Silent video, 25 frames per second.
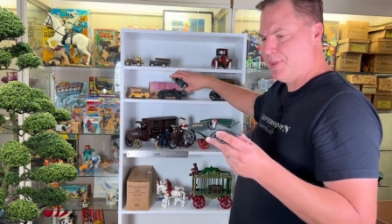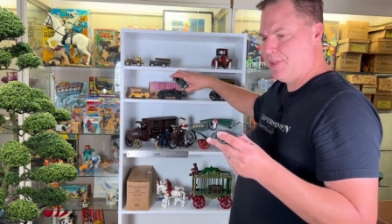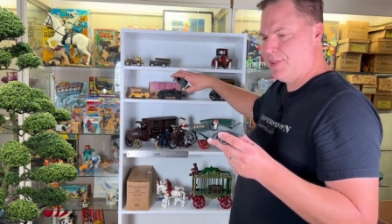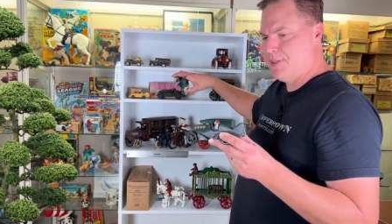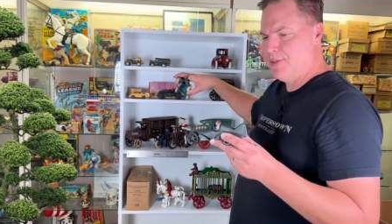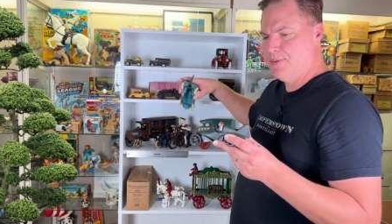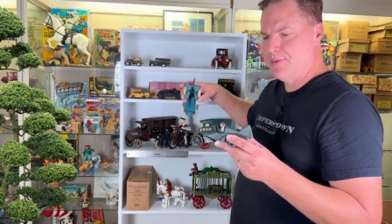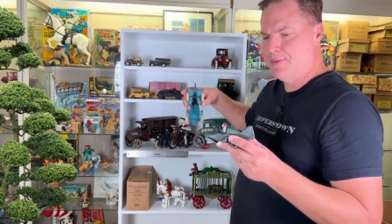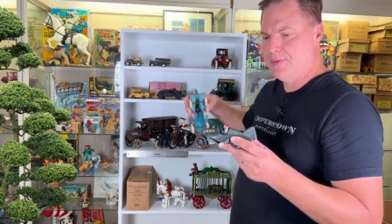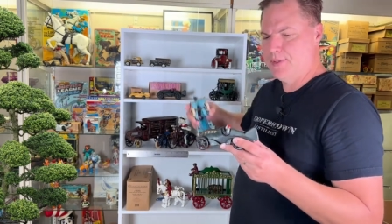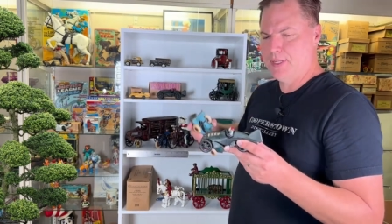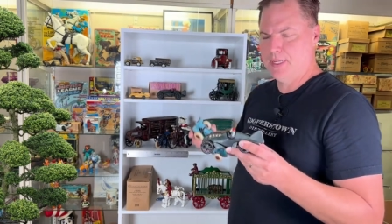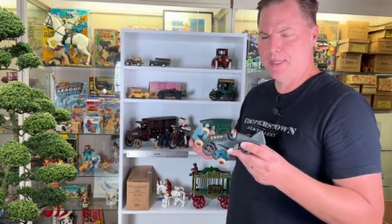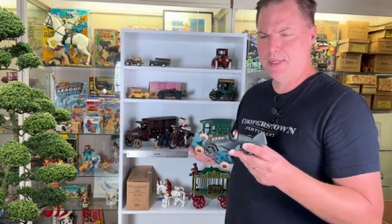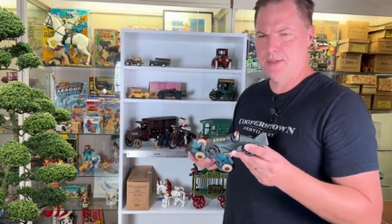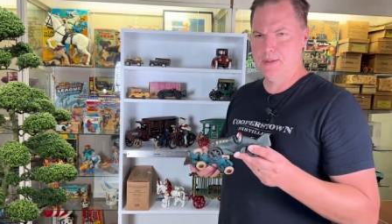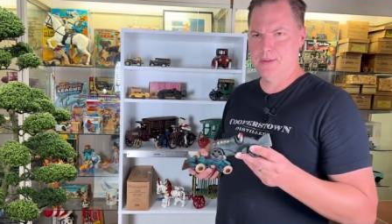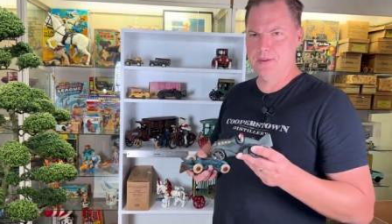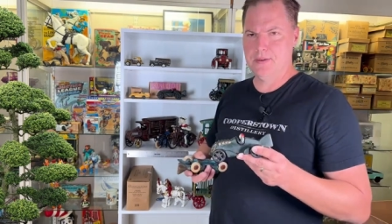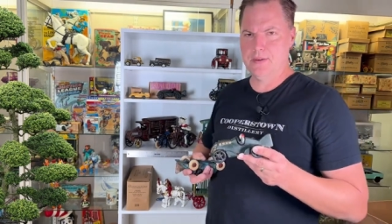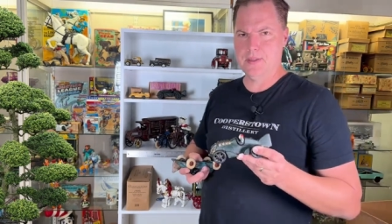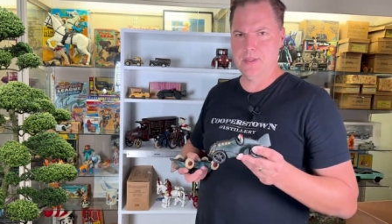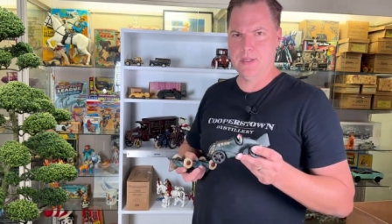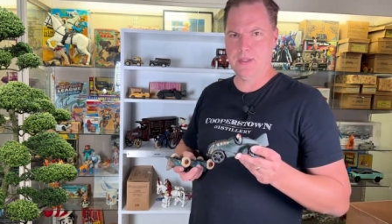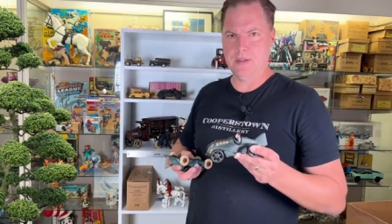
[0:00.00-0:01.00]
you say to
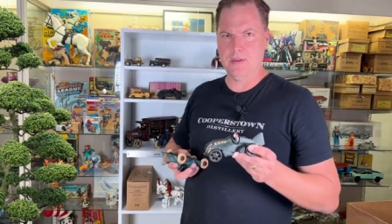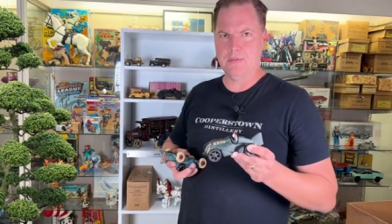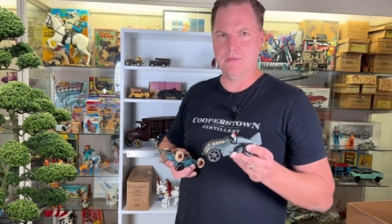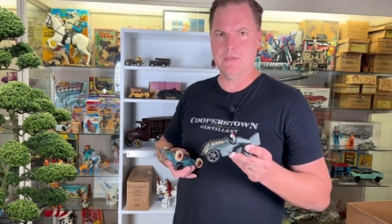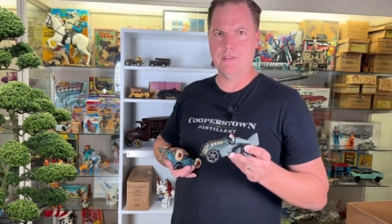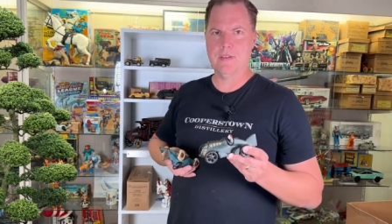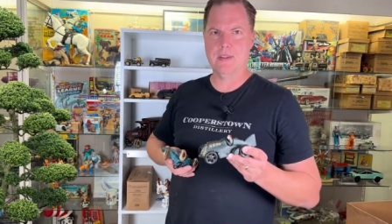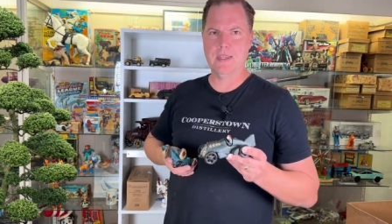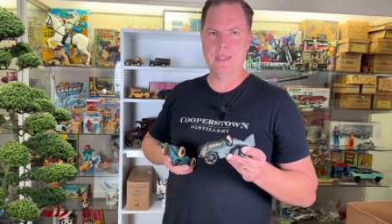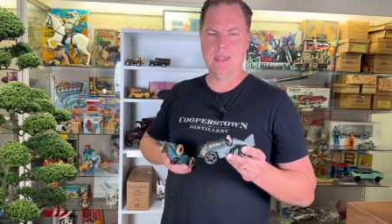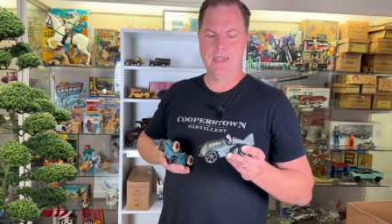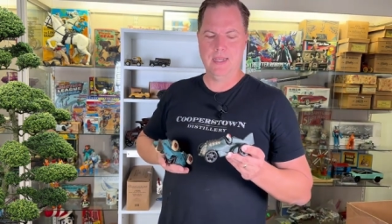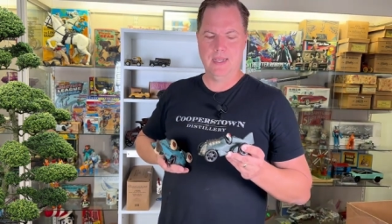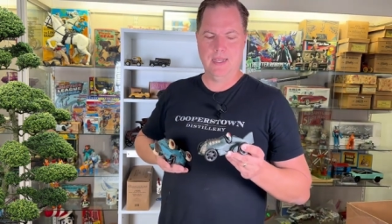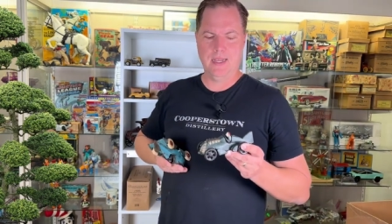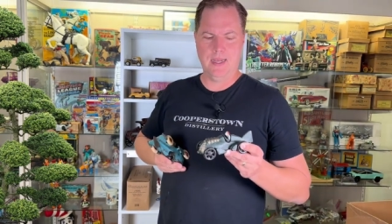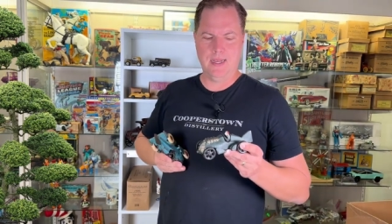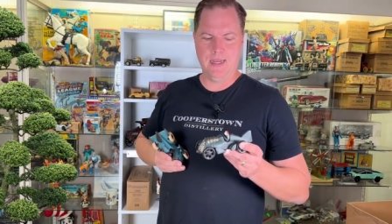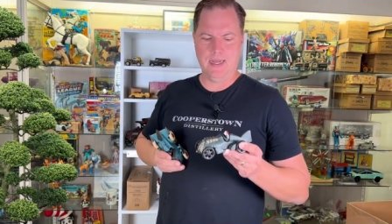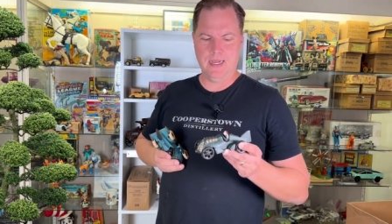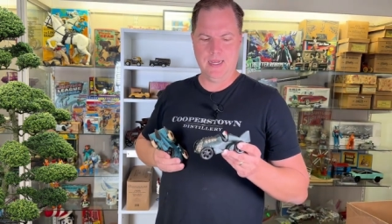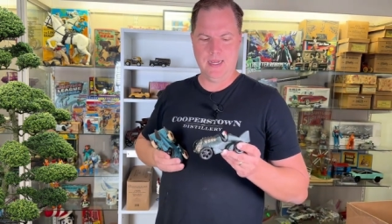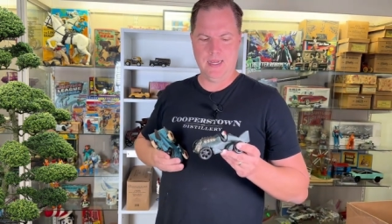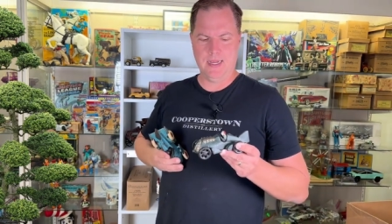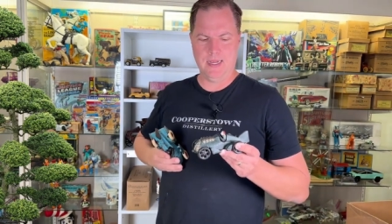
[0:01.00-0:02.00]
yourself,
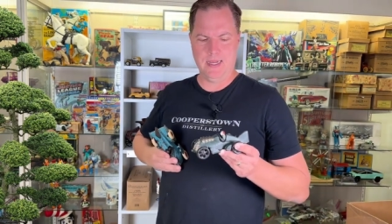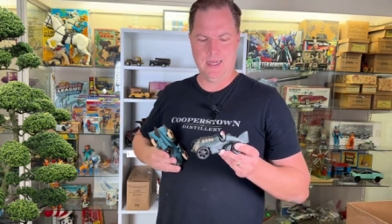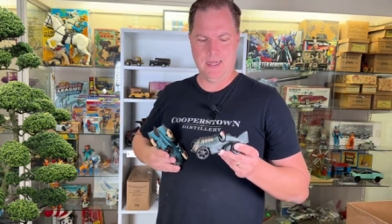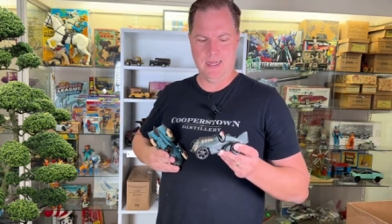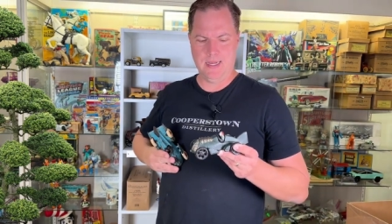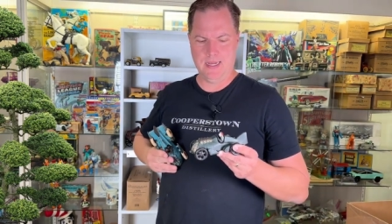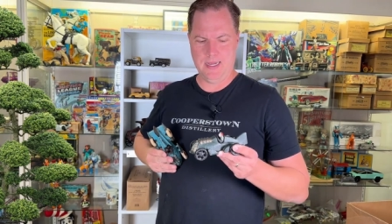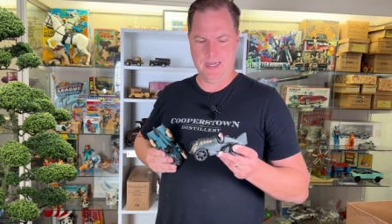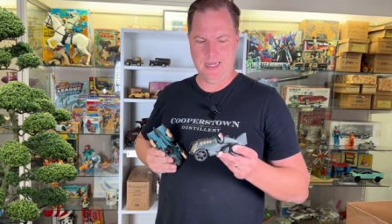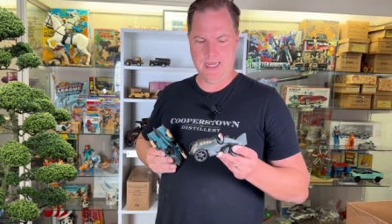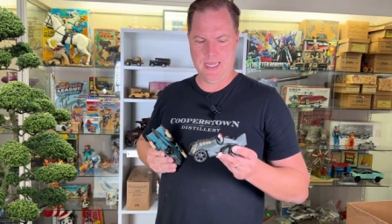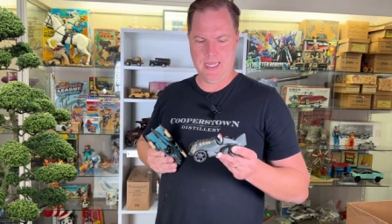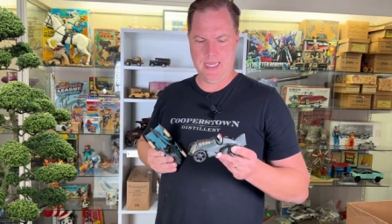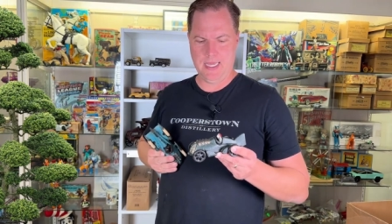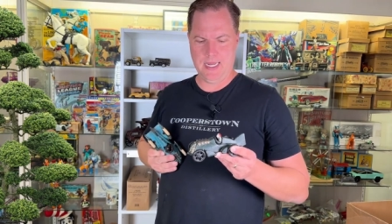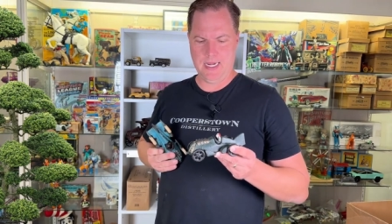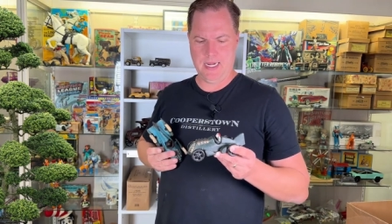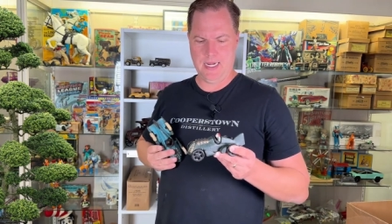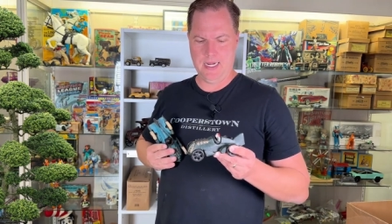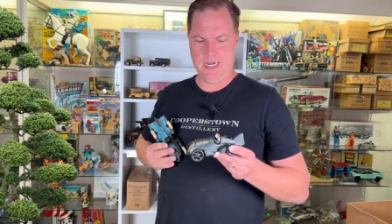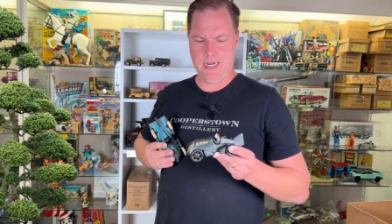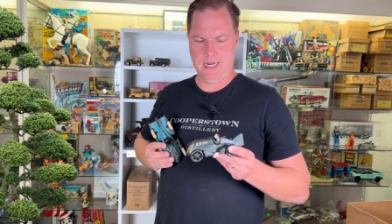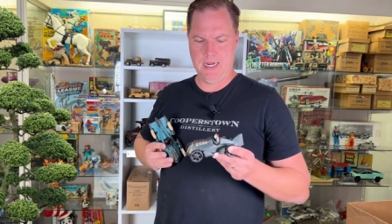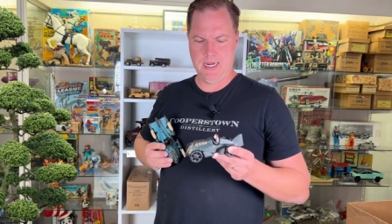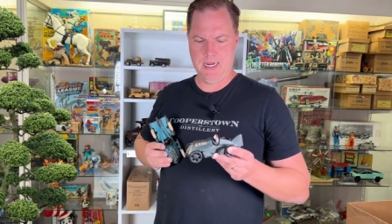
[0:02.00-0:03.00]
ah, I get
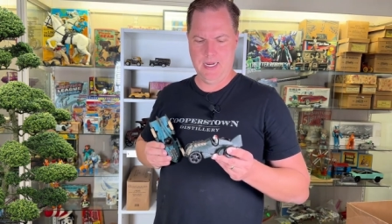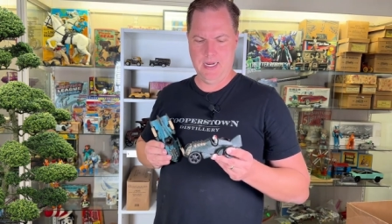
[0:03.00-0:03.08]
it.